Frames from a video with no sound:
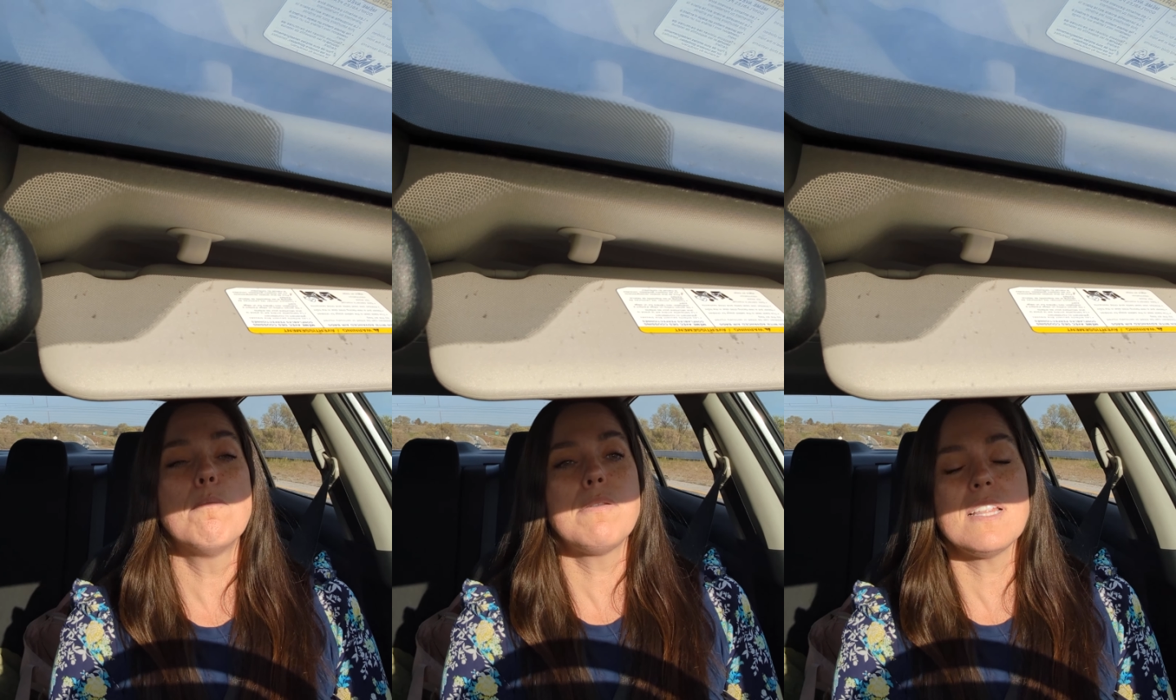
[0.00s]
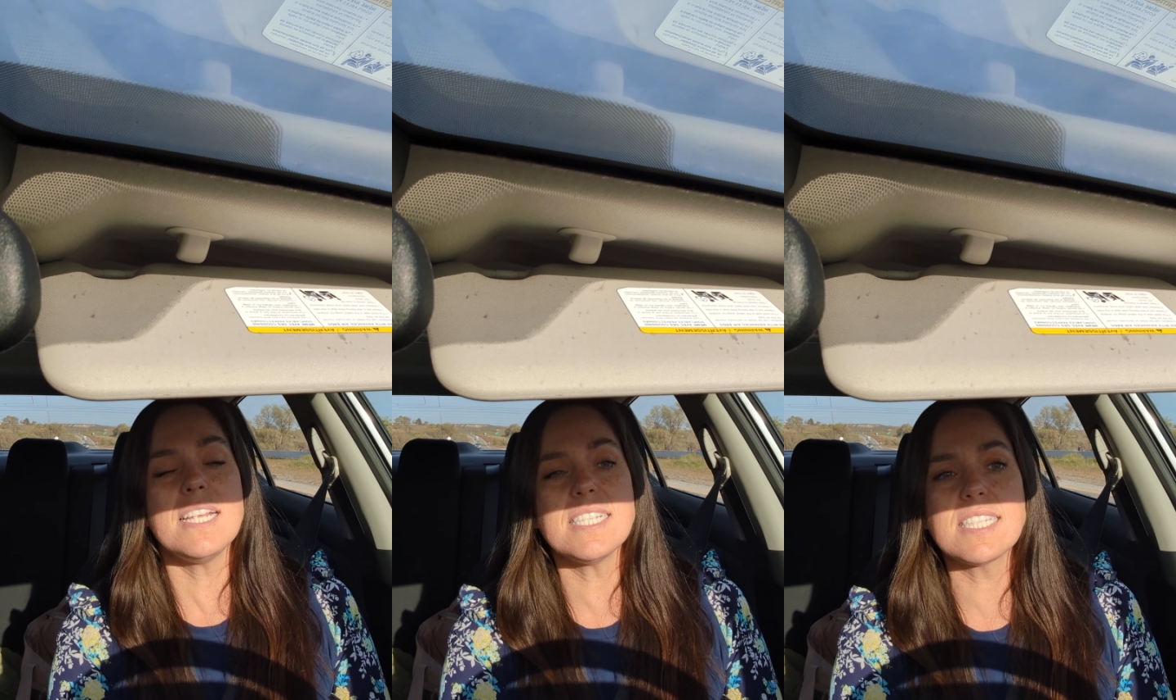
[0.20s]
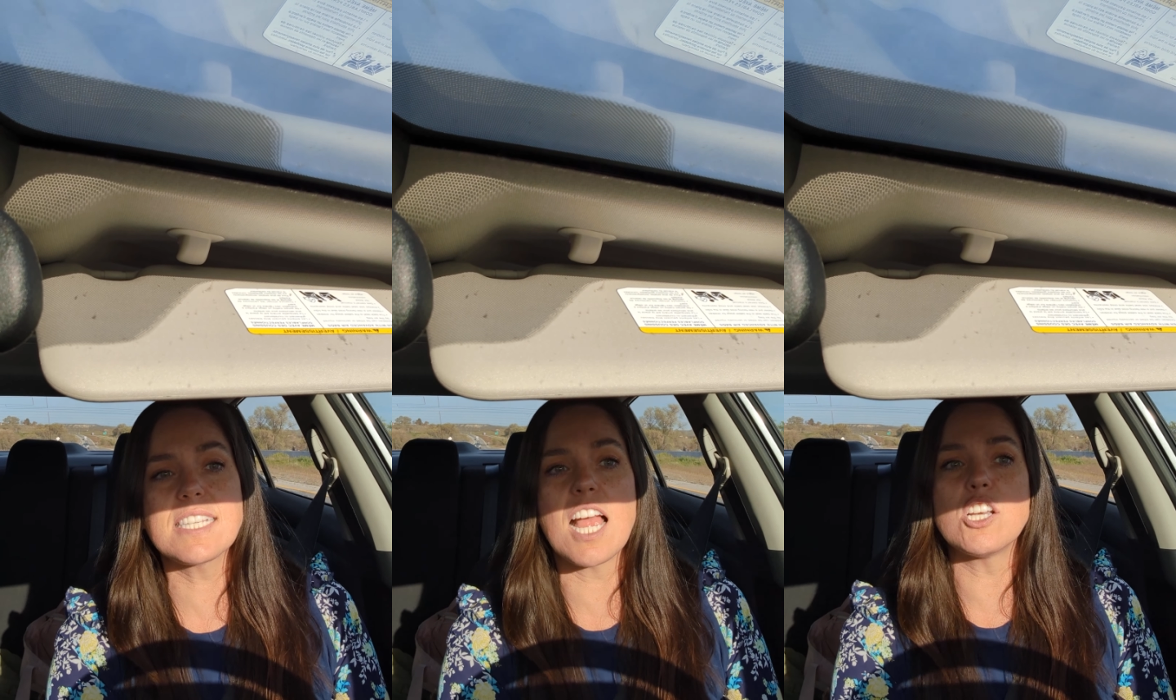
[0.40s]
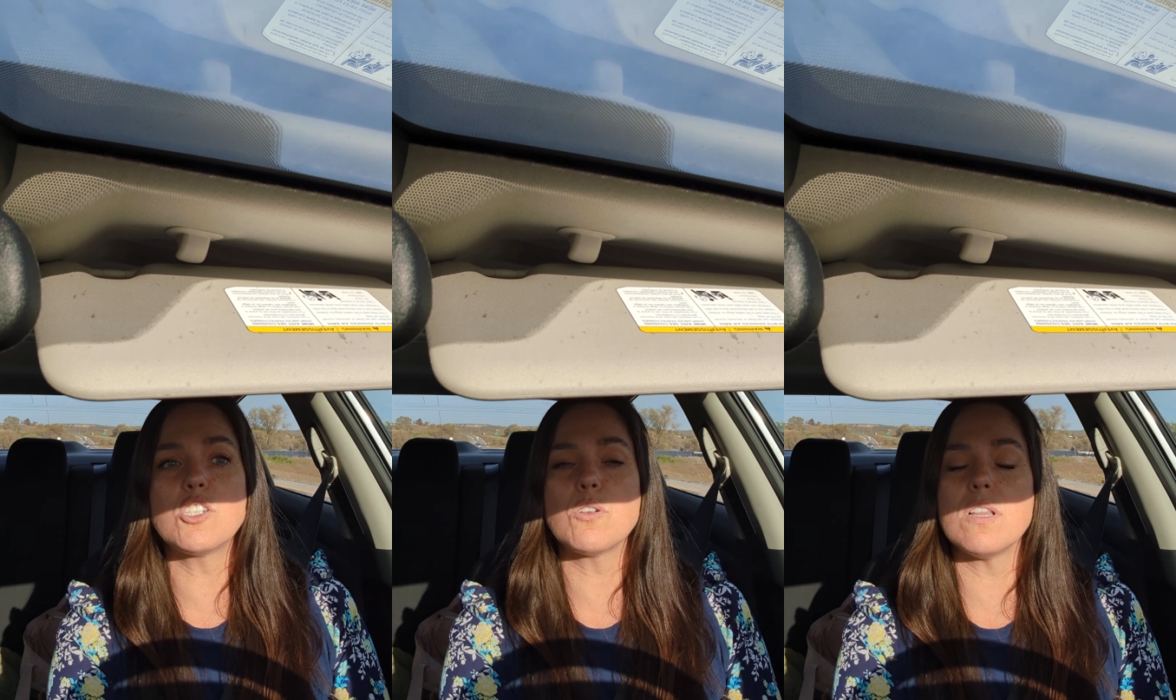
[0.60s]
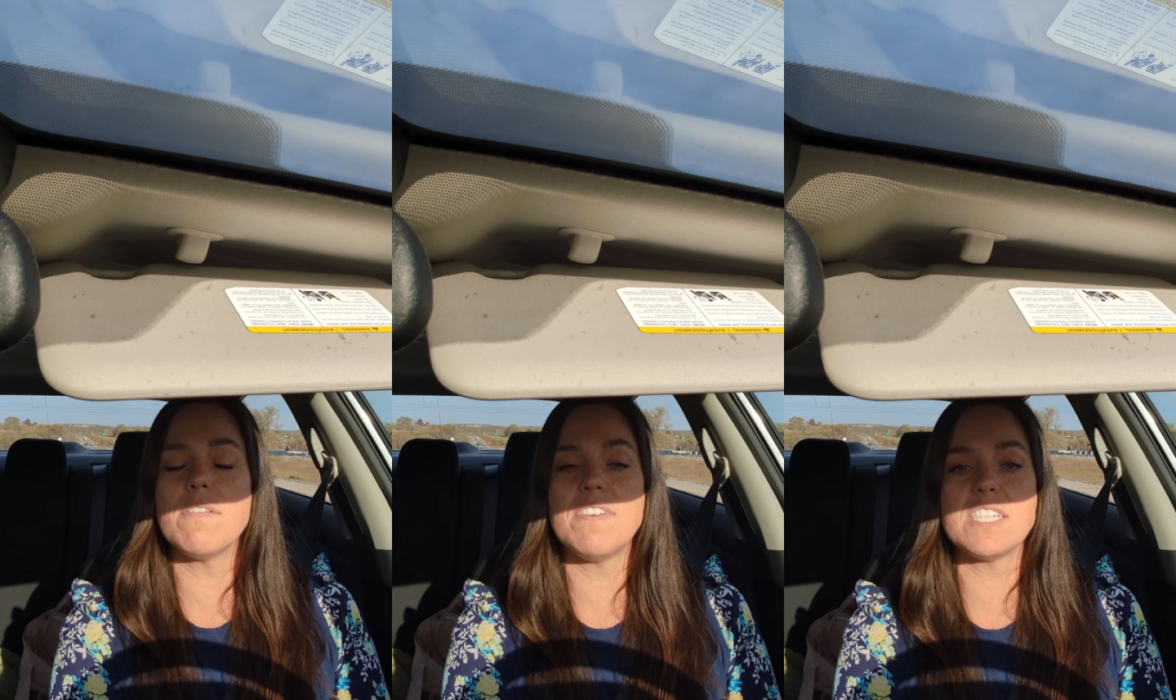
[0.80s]
please
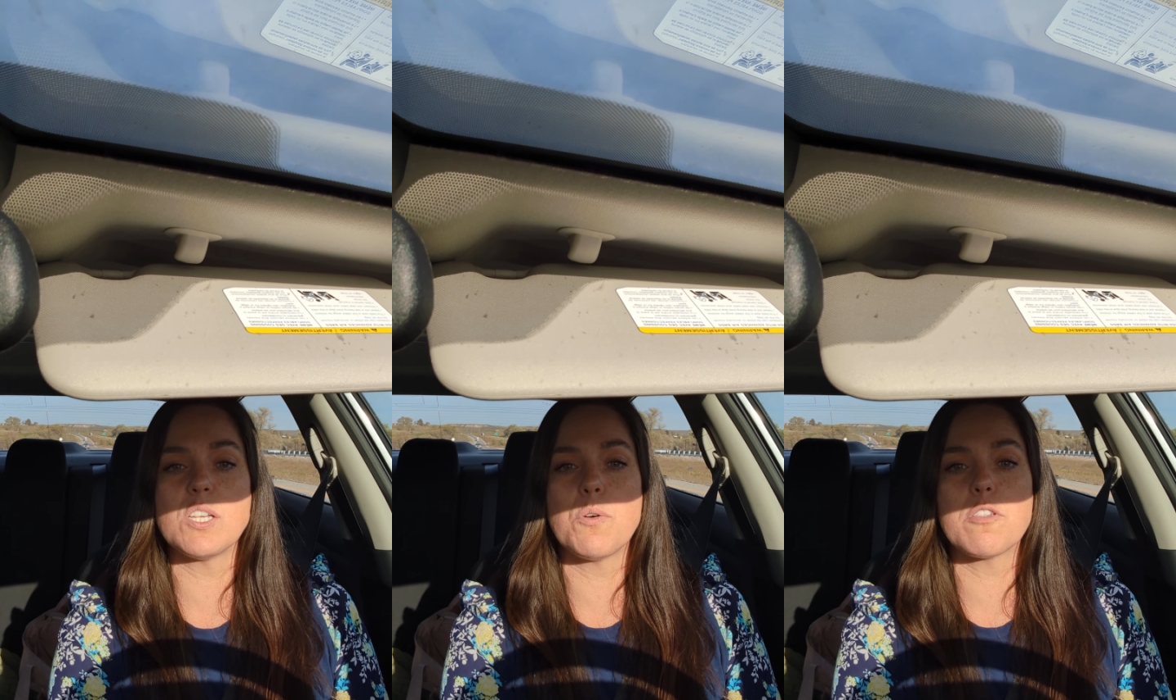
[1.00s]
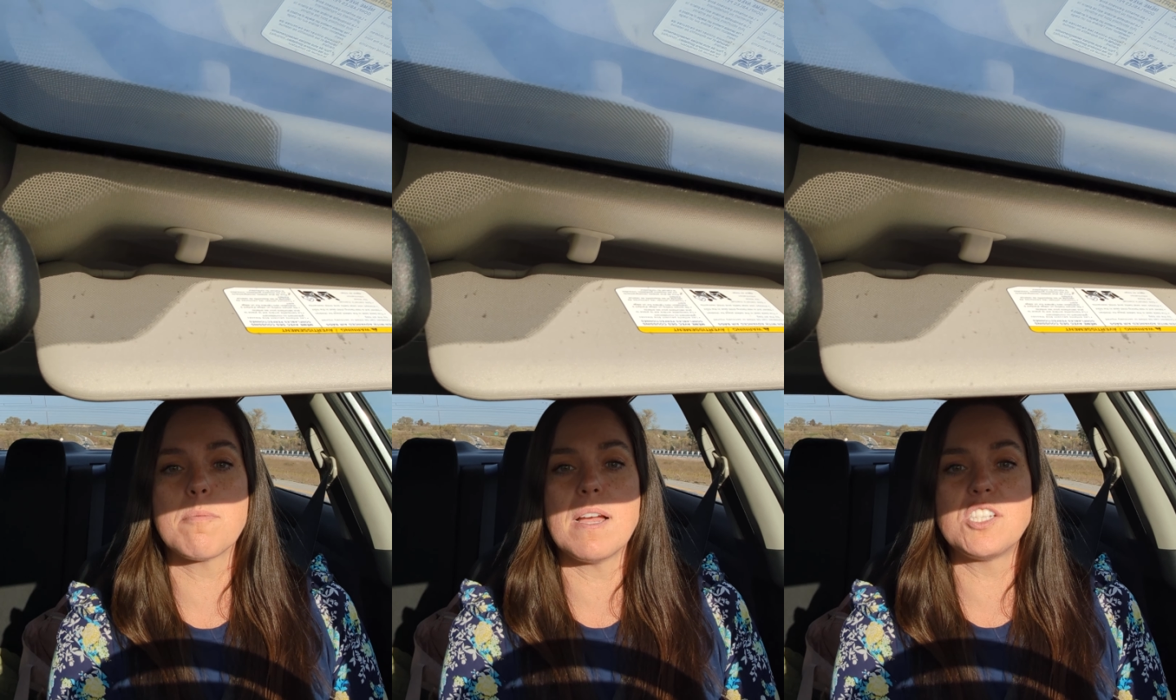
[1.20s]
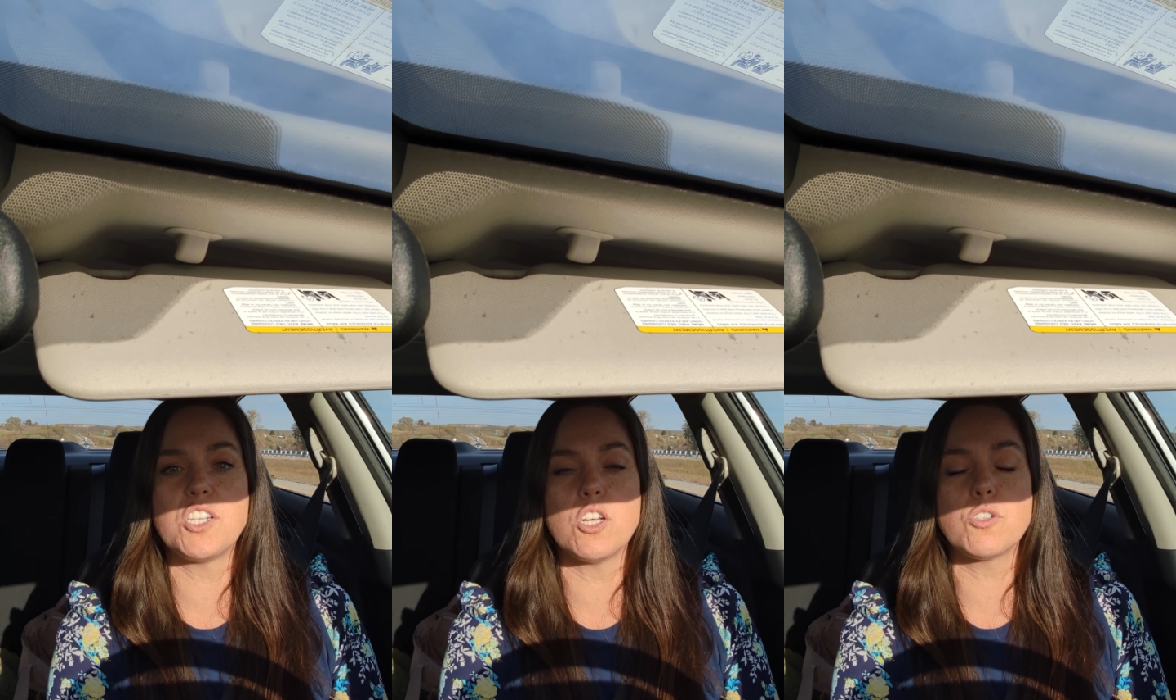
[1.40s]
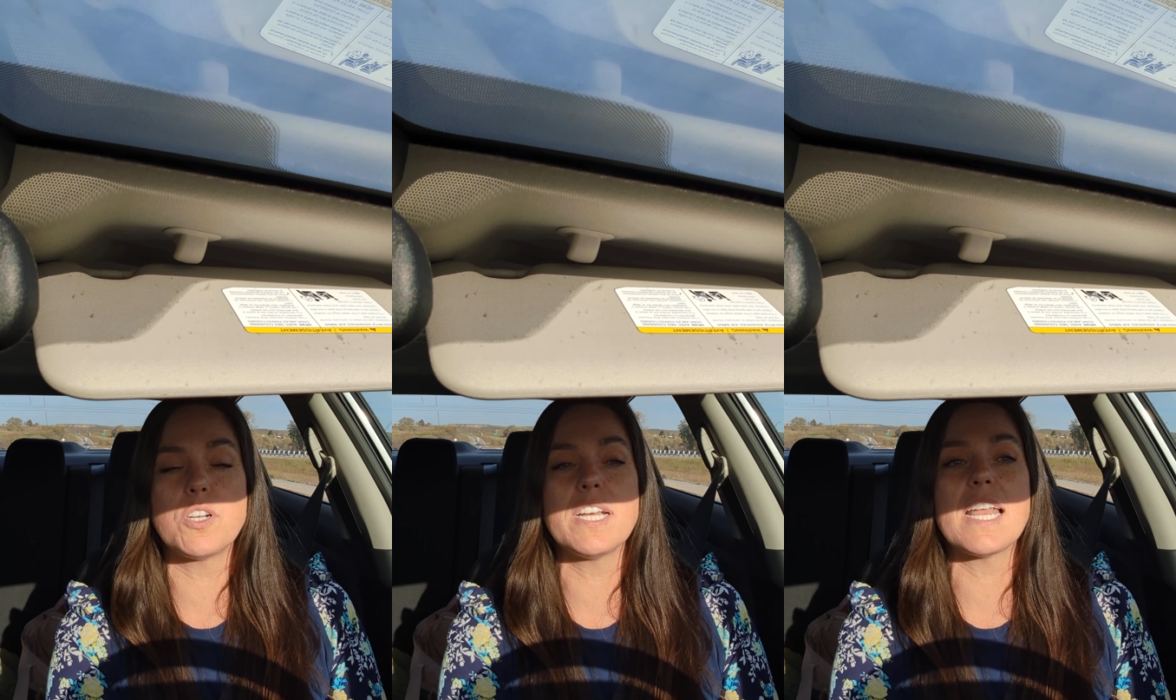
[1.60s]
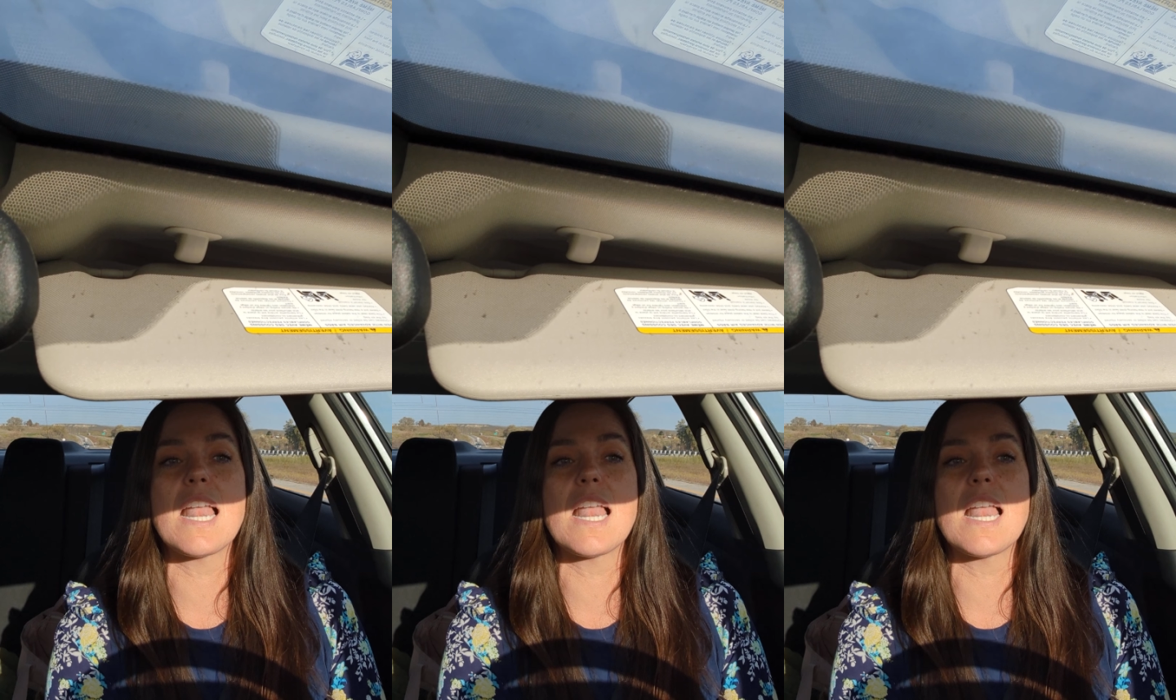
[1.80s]
schedule a visit with my children,